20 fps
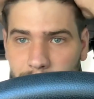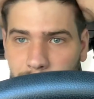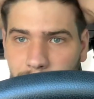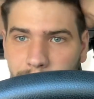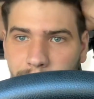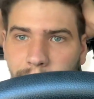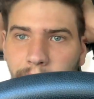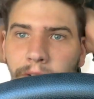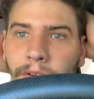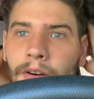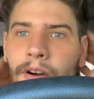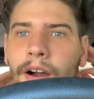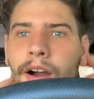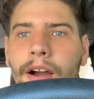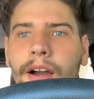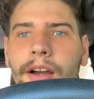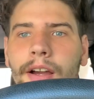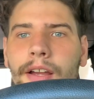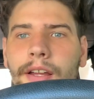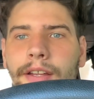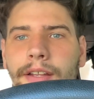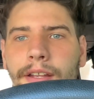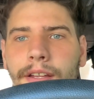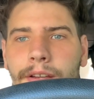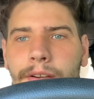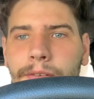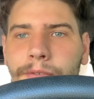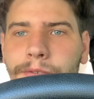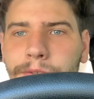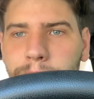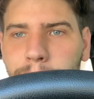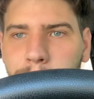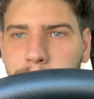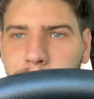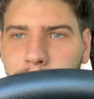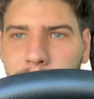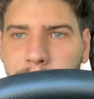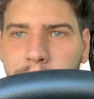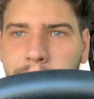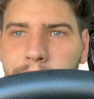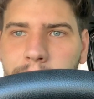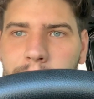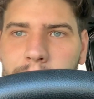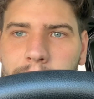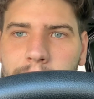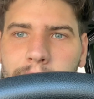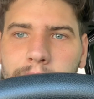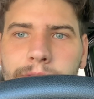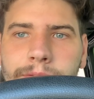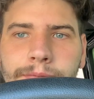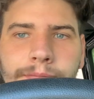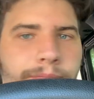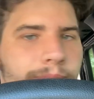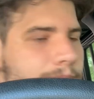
I know I have short hair now